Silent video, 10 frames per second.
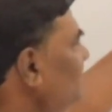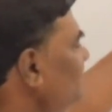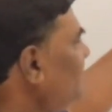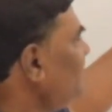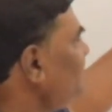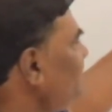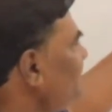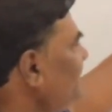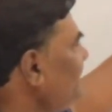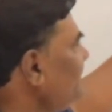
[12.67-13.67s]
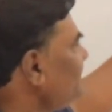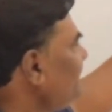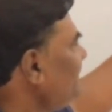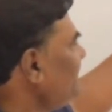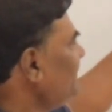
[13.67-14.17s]
So what is special in this
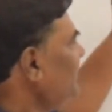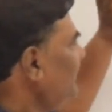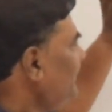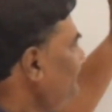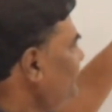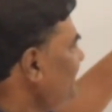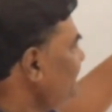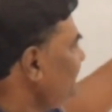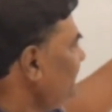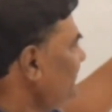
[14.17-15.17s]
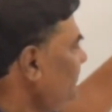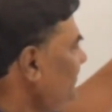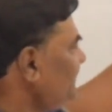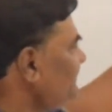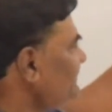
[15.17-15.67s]
one? If this
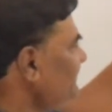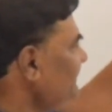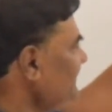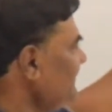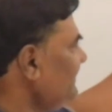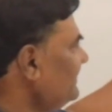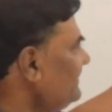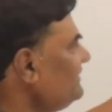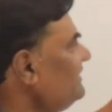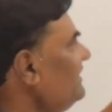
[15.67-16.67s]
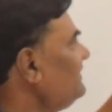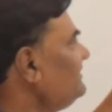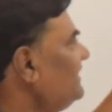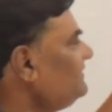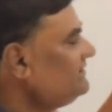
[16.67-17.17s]
node is deleted,
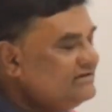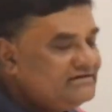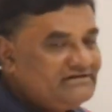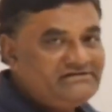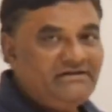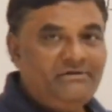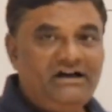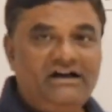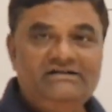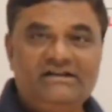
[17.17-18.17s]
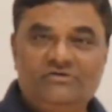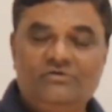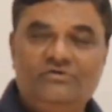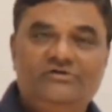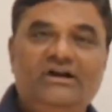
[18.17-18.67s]
then some other
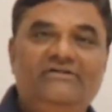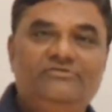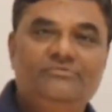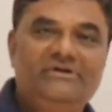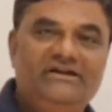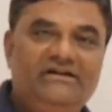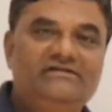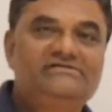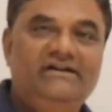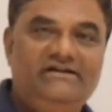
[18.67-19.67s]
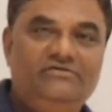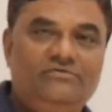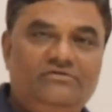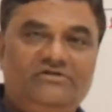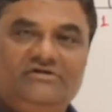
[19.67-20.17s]
node you have to make it as head
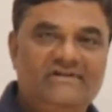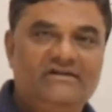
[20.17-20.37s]
node.